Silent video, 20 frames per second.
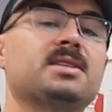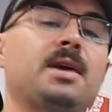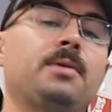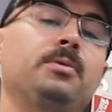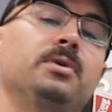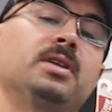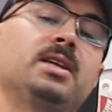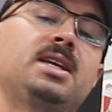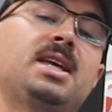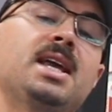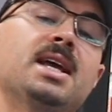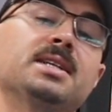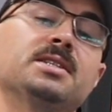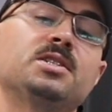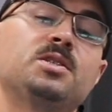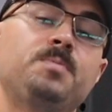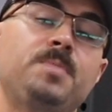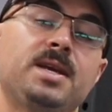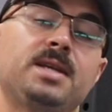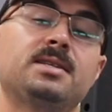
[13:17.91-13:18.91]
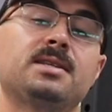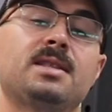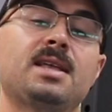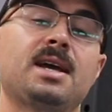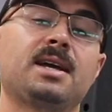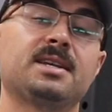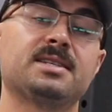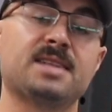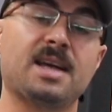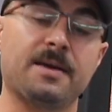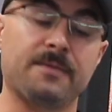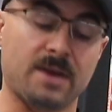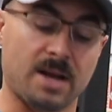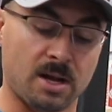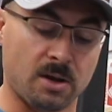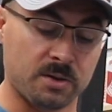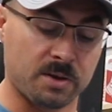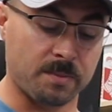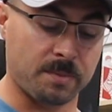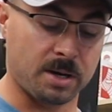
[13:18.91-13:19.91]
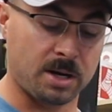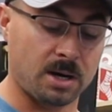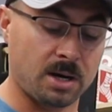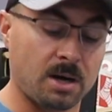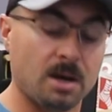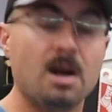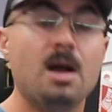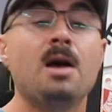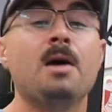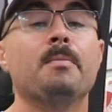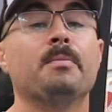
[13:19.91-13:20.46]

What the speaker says: I really can't speak to that because I haven't held the bar,